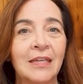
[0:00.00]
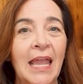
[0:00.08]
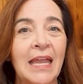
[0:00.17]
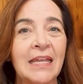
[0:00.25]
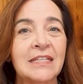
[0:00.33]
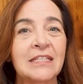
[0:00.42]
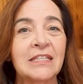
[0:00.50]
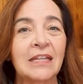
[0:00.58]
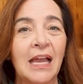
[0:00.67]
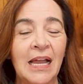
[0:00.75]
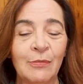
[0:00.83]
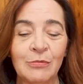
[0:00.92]
And
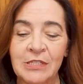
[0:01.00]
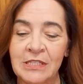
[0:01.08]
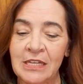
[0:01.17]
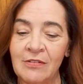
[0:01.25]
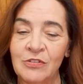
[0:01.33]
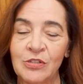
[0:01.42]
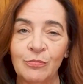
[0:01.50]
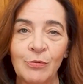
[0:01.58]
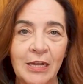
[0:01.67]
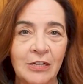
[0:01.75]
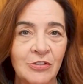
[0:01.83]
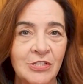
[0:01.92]
I received the
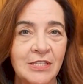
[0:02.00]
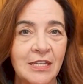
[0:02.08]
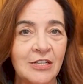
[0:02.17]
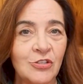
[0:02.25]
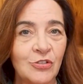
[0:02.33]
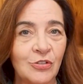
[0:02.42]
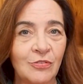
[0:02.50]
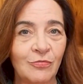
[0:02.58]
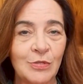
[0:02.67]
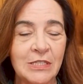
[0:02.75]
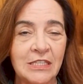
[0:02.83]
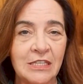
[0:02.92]
records that I should
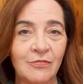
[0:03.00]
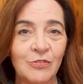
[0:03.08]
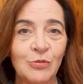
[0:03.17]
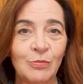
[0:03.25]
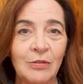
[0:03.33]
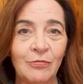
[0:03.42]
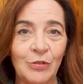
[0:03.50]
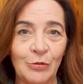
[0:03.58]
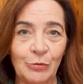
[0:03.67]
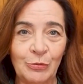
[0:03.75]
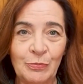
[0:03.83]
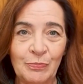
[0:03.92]
have received to
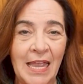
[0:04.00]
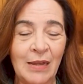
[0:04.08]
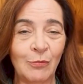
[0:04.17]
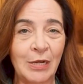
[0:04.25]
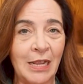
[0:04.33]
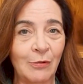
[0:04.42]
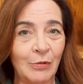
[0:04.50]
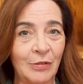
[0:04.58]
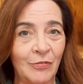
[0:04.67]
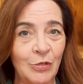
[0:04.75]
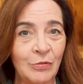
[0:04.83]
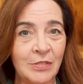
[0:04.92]
review. And when I
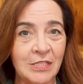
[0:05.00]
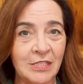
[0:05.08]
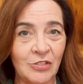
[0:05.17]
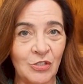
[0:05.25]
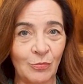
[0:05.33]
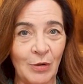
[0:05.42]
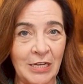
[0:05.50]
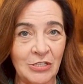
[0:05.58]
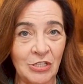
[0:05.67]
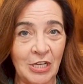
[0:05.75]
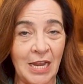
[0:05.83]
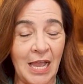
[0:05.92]
reviewed the
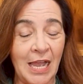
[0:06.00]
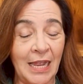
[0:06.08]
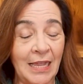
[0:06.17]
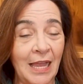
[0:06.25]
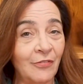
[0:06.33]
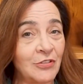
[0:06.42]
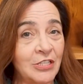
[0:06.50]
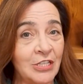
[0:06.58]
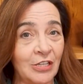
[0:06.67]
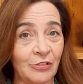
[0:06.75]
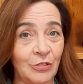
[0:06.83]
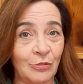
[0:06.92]
situation, I have to
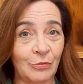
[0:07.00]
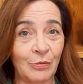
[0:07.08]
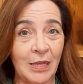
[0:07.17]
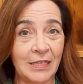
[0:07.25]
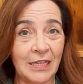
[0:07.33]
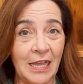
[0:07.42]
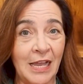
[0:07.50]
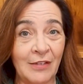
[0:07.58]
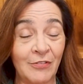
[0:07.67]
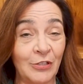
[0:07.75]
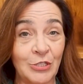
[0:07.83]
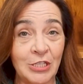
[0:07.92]
tell you, I
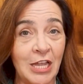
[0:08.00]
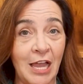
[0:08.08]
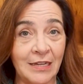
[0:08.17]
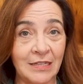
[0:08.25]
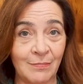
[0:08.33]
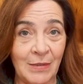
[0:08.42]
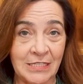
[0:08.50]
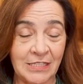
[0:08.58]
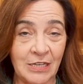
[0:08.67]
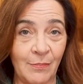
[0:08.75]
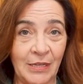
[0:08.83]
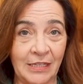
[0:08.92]
felt a knot in my
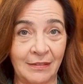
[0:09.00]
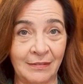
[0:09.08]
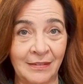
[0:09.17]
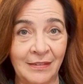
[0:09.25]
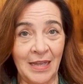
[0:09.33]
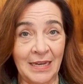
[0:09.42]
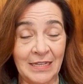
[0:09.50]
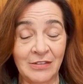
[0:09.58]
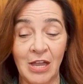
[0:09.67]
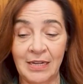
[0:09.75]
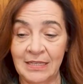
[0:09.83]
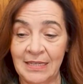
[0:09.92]
stomach. I had
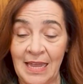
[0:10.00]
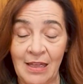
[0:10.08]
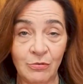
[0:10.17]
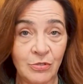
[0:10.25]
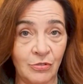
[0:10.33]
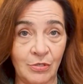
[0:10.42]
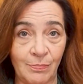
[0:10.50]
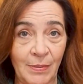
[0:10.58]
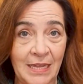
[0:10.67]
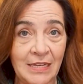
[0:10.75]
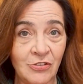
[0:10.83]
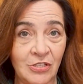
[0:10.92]
not encountered a
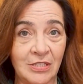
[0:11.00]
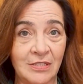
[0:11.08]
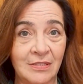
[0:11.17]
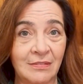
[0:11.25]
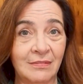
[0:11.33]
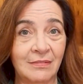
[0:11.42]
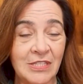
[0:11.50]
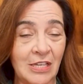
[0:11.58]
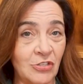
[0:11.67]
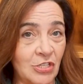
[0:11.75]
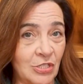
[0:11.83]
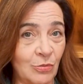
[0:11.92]
patient
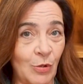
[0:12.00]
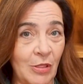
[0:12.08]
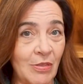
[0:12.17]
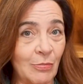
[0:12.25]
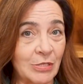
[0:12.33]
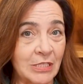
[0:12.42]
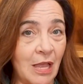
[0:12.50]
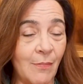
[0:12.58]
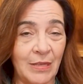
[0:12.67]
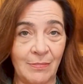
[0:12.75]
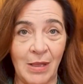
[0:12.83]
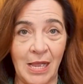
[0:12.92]
such as the one that was
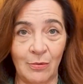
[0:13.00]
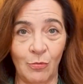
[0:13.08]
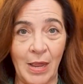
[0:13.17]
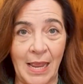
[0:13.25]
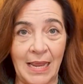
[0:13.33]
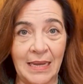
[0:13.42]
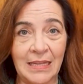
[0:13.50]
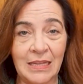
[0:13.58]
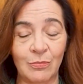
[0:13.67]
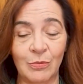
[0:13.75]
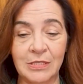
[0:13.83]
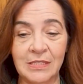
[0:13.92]
coming my way.
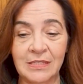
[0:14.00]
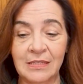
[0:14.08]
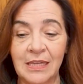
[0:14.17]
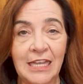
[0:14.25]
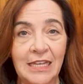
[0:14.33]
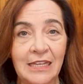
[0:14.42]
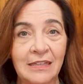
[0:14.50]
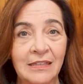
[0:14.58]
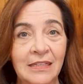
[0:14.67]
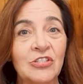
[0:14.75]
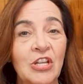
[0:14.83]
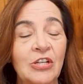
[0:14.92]
He was a
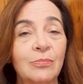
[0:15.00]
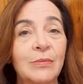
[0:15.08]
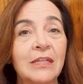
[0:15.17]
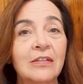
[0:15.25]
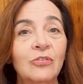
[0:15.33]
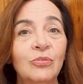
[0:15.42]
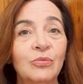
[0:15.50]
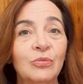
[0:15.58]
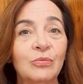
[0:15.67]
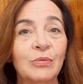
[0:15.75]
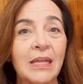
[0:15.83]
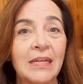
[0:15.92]
gentleman
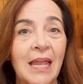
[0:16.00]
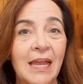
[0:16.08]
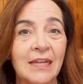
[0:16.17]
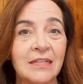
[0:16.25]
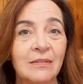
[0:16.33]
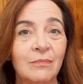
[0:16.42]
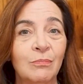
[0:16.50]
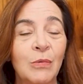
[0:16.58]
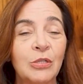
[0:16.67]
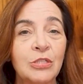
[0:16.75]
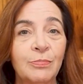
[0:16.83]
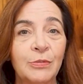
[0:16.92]
who had had
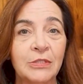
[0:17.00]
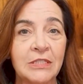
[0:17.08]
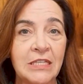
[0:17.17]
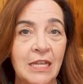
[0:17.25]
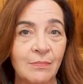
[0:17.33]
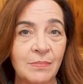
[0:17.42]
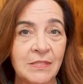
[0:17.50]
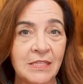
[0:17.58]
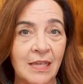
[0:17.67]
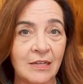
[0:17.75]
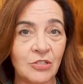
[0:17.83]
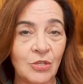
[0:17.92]
multiple attempts
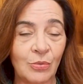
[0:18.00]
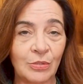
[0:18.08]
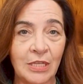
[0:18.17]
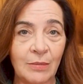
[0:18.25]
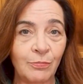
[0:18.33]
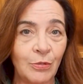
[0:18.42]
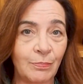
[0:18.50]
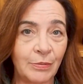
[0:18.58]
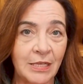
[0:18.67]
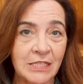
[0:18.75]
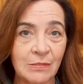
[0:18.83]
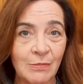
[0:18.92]
at a total hip
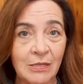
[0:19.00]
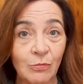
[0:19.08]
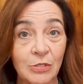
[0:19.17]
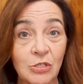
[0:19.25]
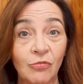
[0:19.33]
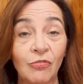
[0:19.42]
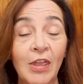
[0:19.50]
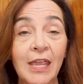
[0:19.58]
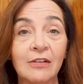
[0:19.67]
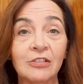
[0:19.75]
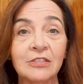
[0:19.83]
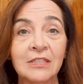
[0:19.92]
replacement, which
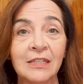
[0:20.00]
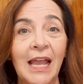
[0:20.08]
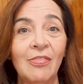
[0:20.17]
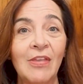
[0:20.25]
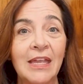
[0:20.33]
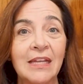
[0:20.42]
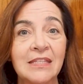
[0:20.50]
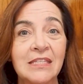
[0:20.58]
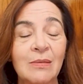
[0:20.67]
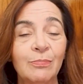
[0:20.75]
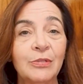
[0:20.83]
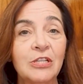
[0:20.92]
failed, and they had
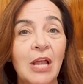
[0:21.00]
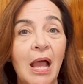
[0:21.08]
simply